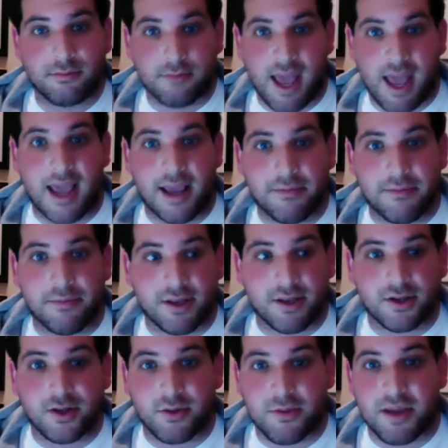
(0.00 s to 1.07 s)
hey,
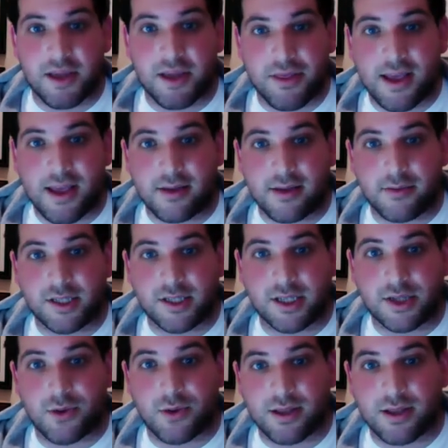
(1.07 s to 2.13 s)
this could be a thing that we see
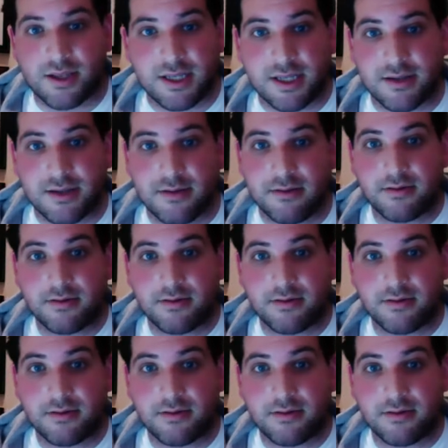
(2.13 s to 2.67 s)
throughout the season?